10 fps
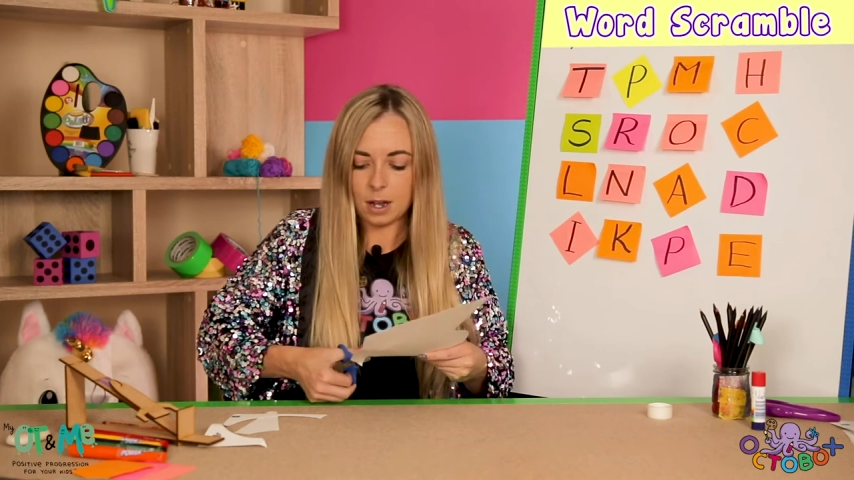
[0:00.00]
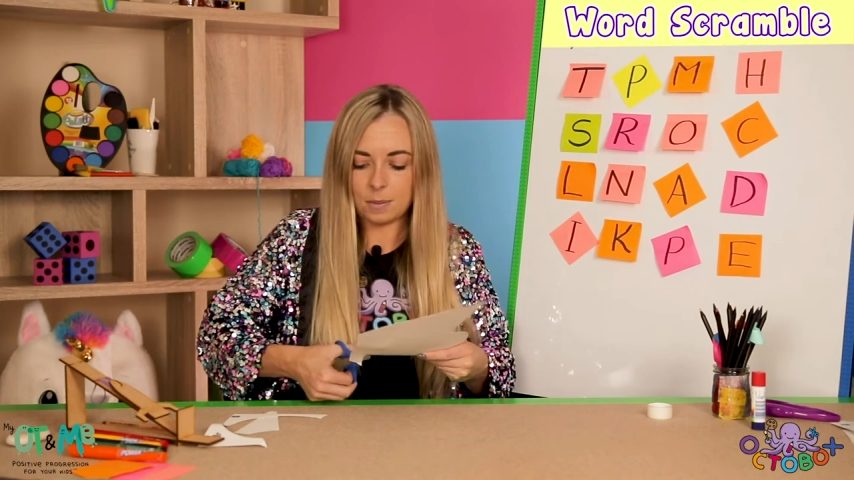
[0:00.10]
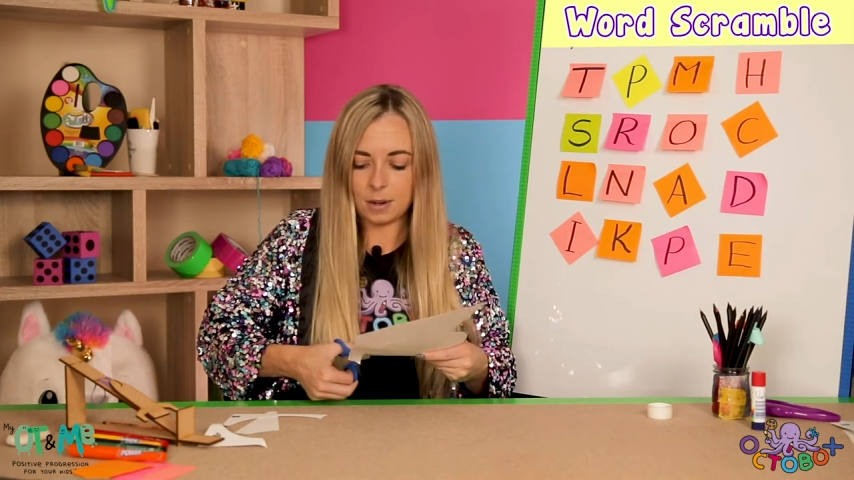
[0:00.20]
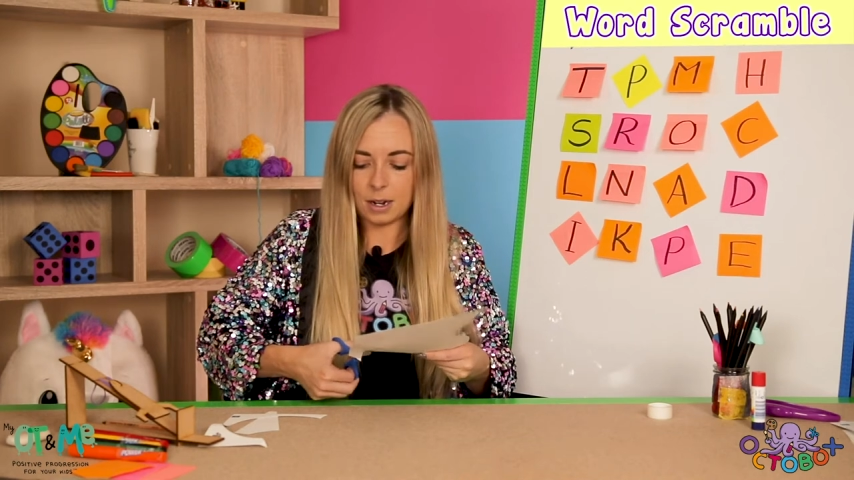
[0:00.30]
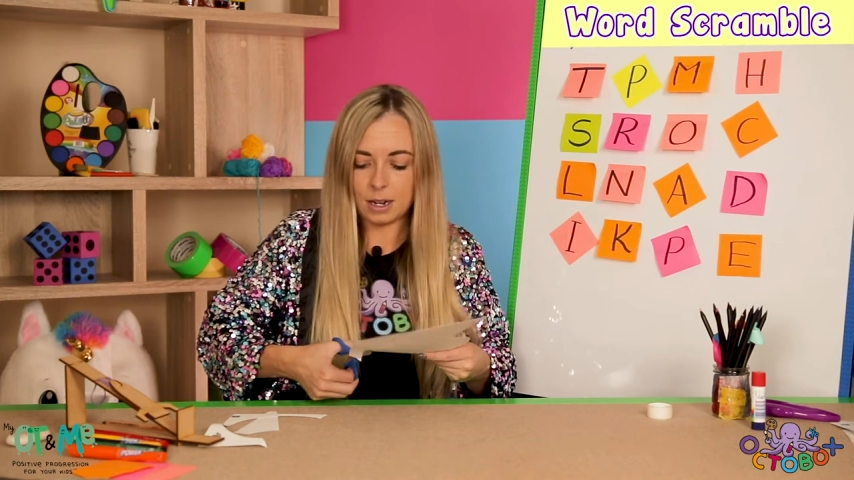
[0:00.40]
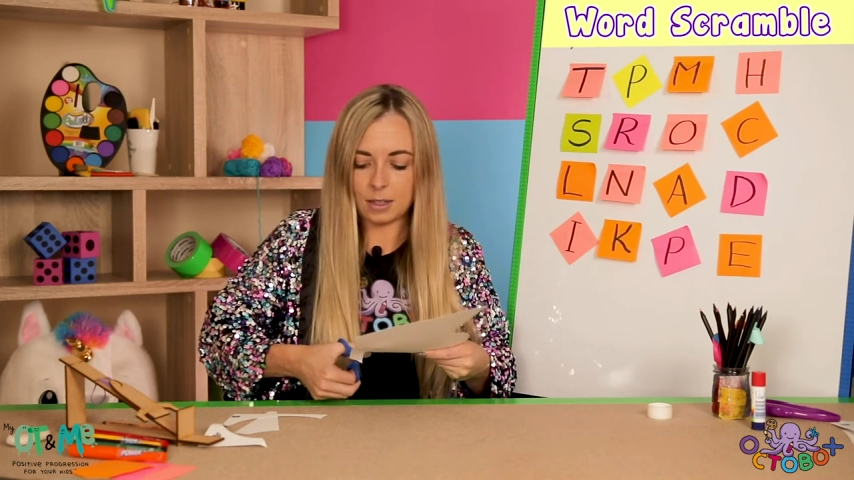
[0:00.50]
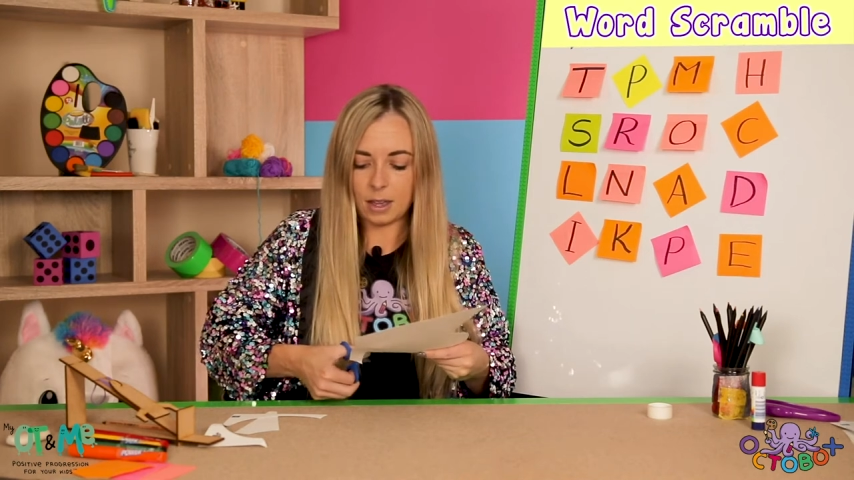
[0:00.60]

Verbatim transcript: I'm nearly